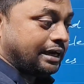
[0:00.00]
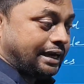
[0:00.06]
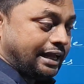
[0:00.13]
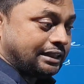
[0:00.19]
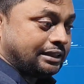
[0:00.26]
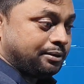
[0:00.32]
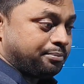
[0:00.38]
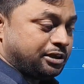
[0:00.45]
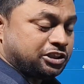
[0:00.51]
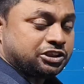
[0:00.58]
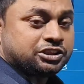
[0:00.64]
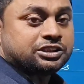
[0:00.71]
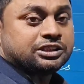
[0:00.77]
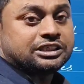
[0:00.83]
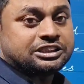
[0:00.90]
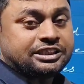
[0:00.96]
take the
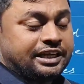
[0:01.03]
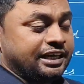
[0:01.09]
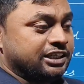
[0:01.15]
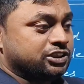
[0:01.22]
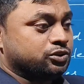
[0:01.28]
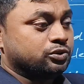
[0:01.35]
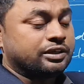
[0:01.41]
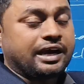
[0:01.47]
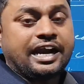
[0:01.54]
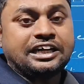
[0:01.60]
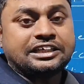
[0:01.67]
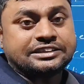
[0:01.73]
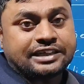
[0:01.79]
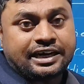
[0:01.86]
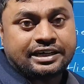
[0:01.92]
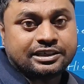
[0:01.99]
bus steerings to the right
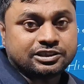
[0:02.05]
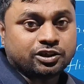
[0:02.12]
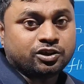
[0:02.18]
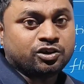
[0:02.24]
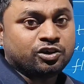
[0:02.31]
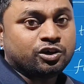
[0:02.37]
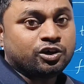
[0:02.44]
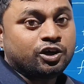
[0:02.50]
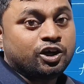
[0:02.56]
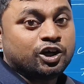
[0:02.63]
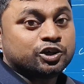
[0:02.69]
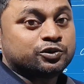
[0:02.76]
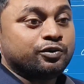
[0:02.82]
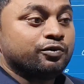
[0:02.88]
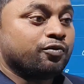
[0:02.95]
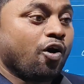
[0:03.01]
side, yes or no?
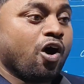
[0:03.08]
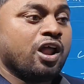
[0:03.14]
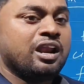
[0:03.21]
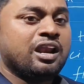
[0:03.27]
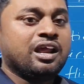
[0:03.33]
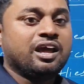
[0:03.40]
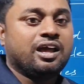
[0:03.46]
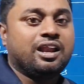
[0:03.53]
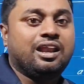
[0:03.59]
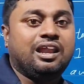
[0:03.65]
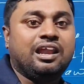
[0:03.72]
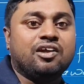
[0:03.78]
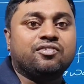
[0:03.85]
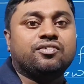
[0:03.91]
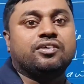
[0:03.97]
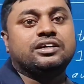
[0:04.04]
So we fall
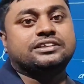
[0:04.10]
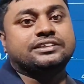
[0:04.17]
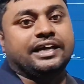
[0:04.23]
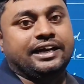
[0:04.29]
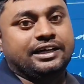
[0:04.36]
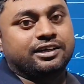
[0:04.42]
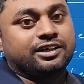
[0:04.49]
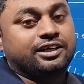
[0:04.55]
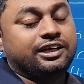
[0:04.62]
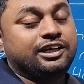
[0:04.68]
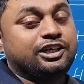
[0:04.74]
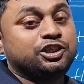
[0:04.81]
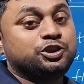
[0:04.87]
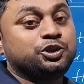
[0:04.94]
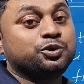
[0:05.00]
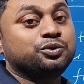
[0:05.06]
leftward side. It
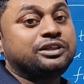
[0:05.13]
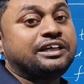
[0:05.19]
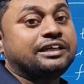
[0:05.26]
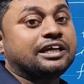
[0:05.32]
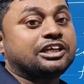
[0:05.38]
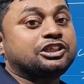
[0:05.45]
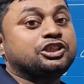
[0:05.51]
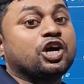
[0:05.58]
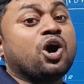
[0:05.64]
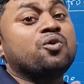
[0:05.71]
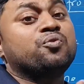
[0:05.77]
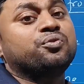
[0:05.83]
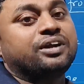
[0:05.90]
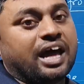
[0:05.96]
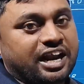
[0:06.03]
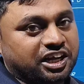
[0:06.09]
is due to the inertia
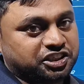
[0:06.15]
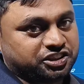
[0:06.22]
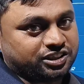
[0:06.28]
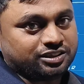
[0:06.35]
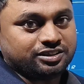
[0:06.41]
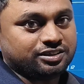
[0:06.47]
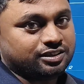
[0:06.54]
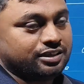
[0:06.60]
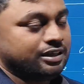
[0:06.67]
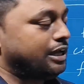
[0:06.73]
of direction.